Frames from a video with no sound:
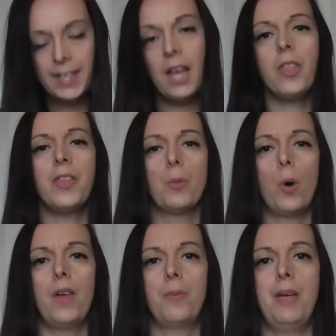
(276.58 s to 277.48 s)
The other thing
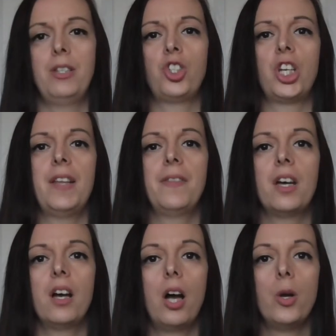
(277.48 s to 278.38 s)
worth mentioning
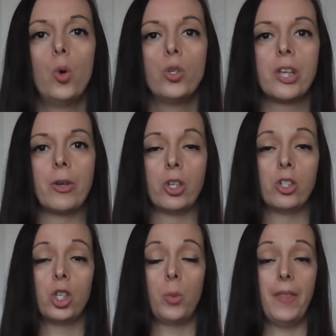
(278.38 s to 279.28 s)
that I also
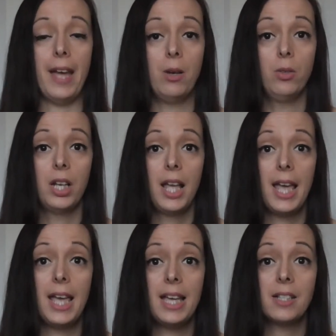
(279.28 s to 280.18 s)
couldn't do without
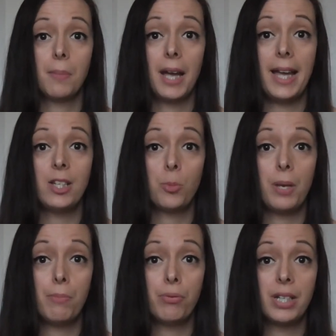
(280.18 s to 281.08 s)
is my
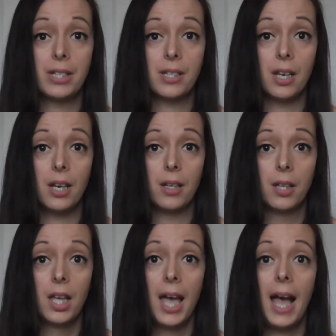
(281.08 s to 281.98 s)
HP printer.
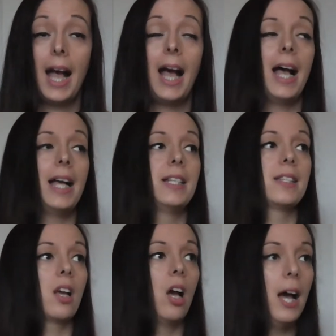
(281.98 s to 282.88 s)

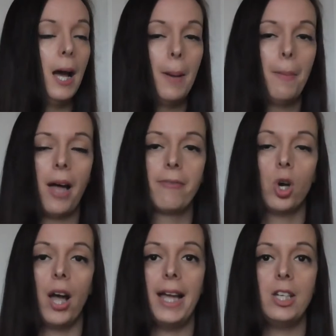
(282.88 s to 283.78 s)
And um, I've
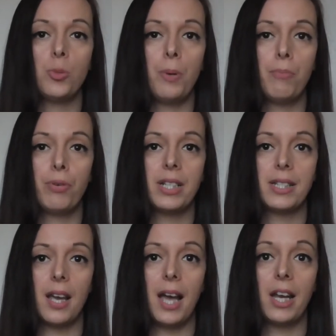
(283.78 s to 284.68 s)
got HP
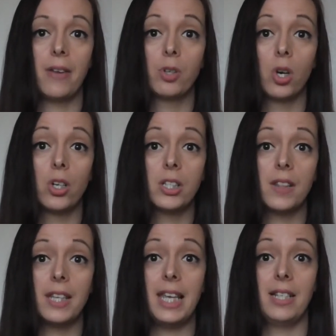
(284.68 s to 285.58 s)
printer and I've got
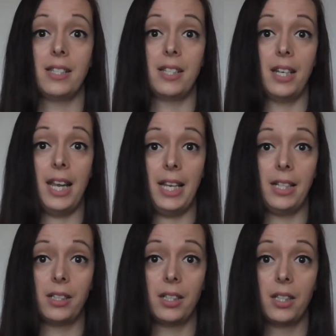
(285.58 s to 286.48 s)
the instant
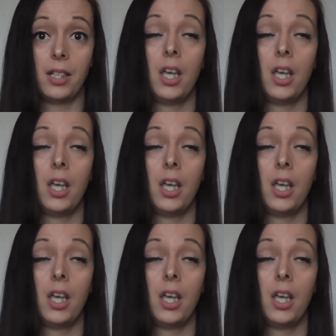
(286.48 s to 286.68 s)
ink.